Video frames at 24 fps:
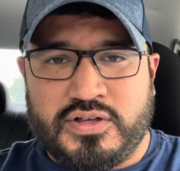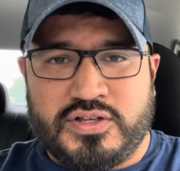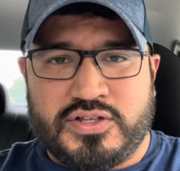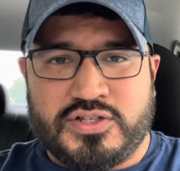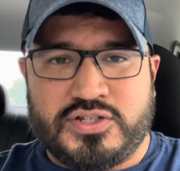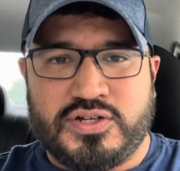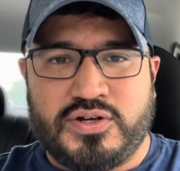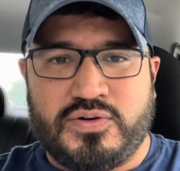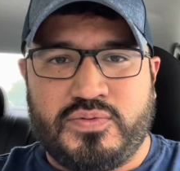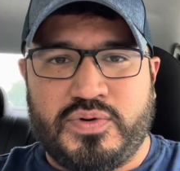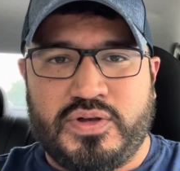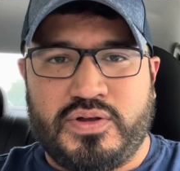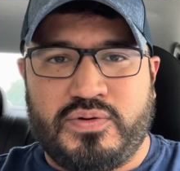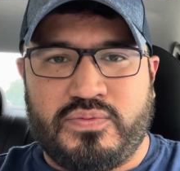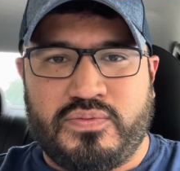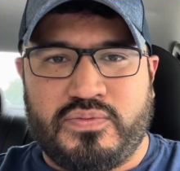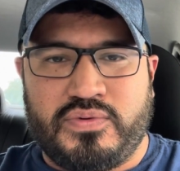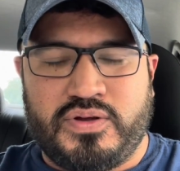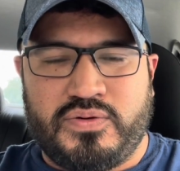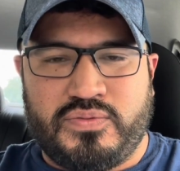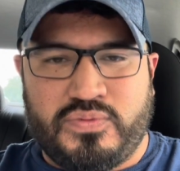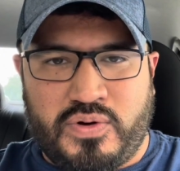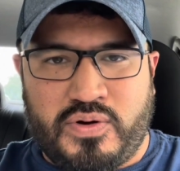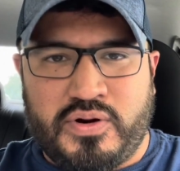So we
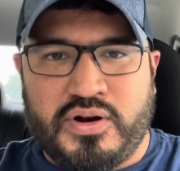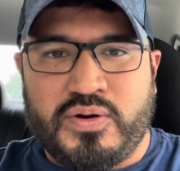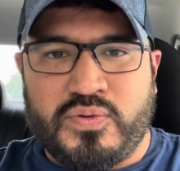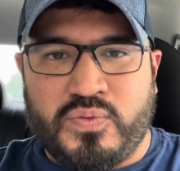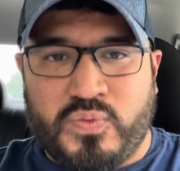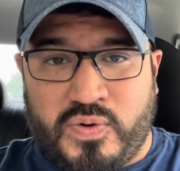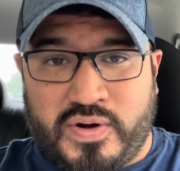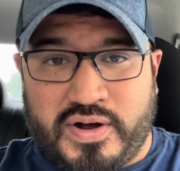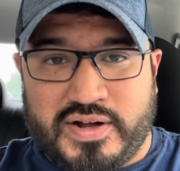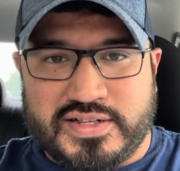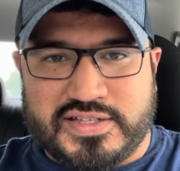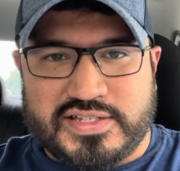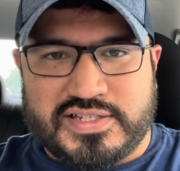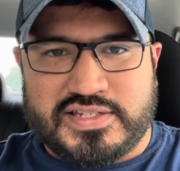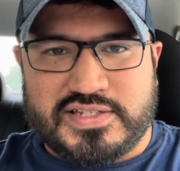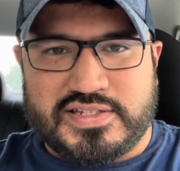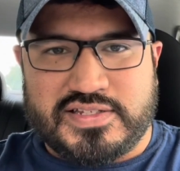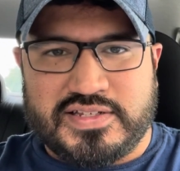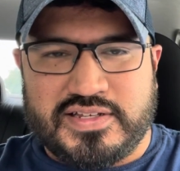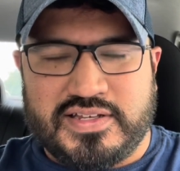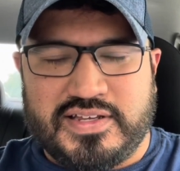rode it once